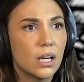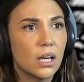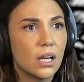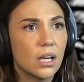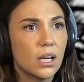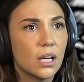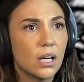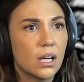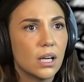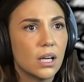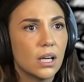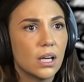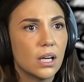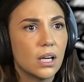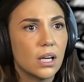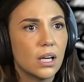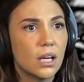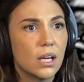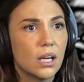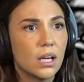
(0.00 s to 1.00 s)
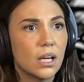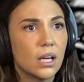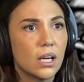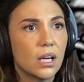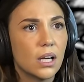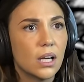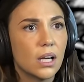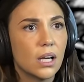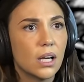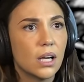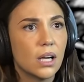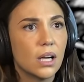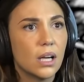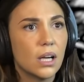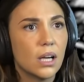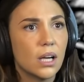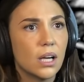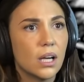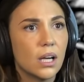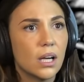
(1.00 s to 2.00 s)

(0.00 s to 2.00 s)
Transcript: (not speaking)